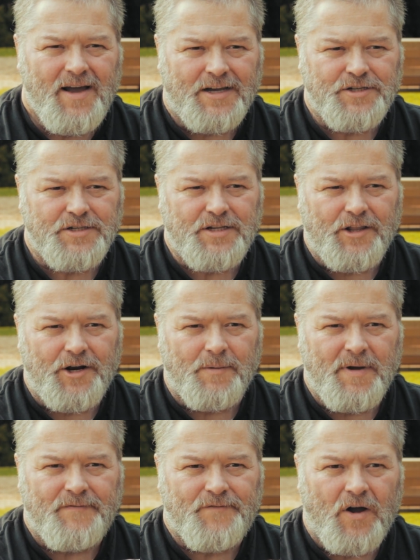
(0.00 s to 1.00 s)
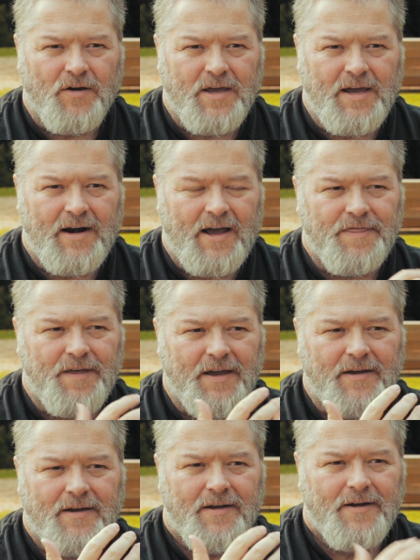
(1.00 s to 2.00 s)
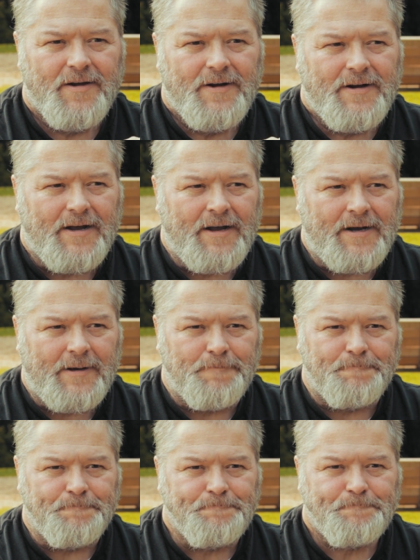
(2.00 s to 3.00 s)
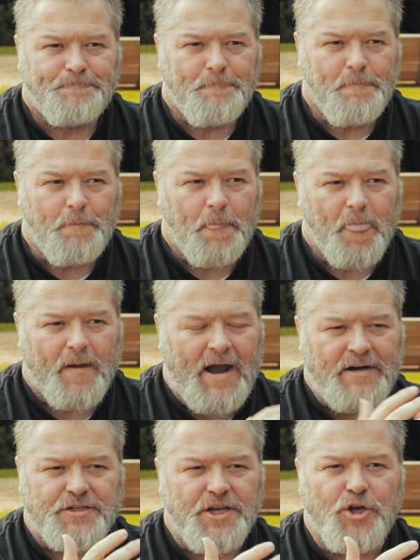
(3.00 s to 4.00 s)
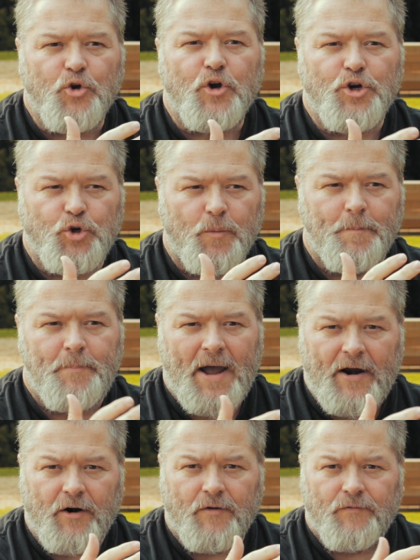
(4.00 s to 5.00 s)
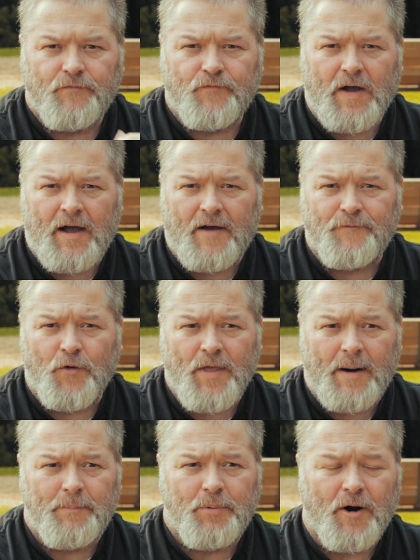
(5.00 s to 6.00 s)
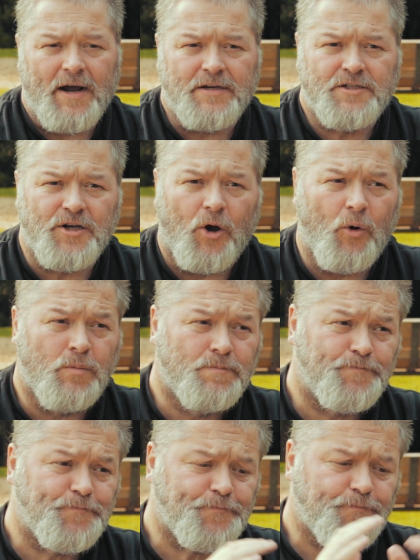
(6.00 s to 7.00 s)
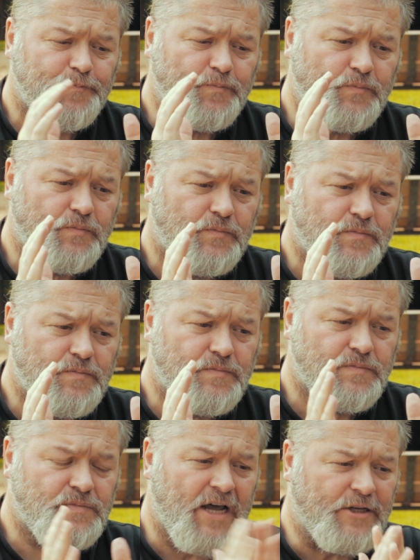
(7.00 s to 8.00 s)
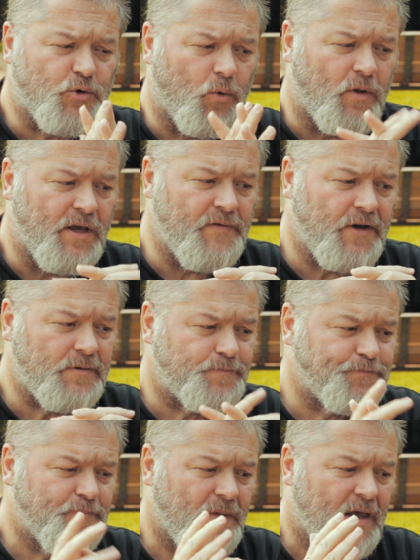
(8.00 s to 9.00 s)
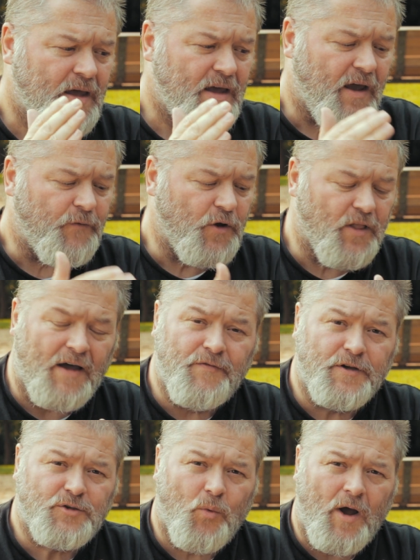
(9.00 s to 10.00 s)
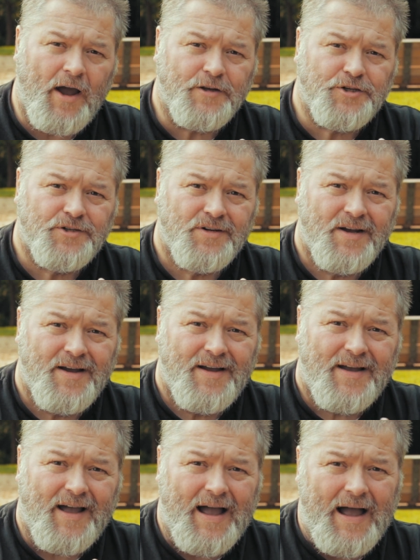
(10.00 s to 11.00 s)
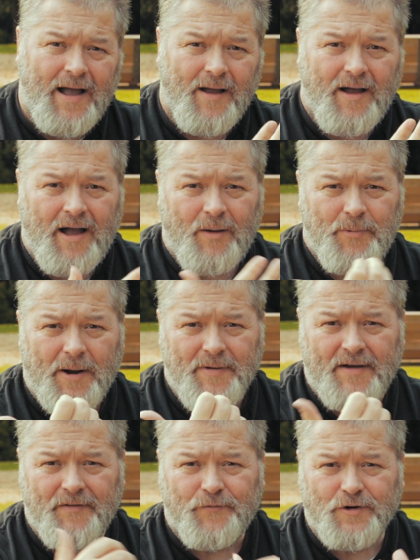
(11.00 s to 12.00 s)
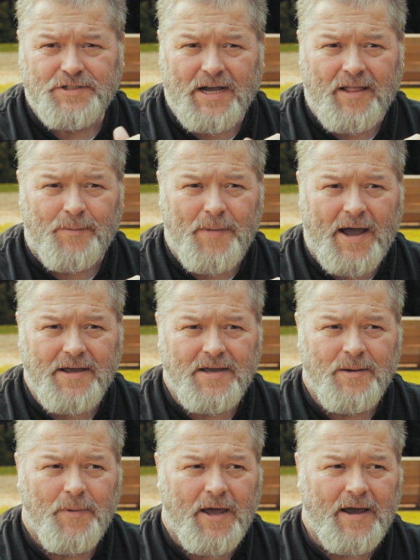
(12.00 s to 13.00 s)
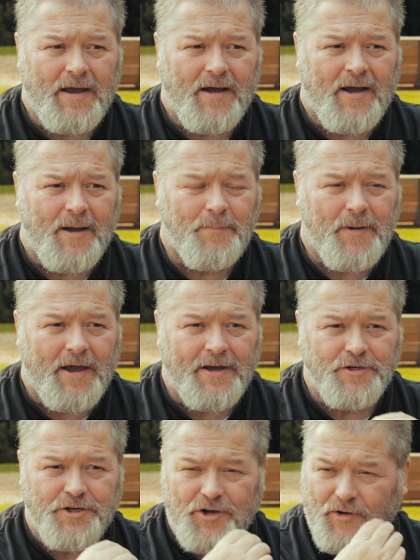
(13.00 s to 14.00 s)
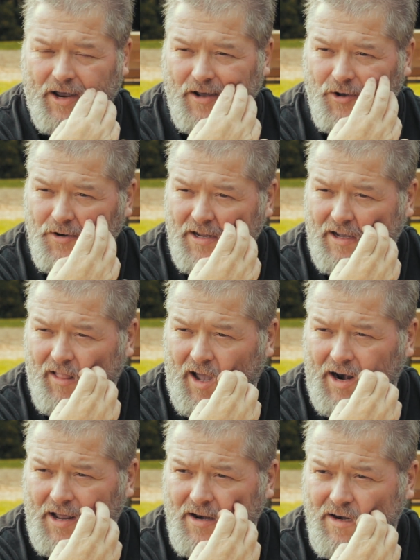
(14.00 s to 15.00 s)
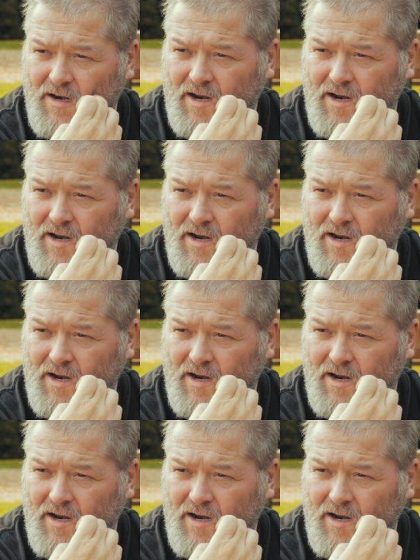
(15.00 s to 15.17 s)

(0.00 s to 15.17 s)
It's just a little bit funky, and I think I just think you can do better for that price. So that's where we'll leave it. If you love this watch, I'll probably have it for sale on my eBay page, and you'll get a good deal on it.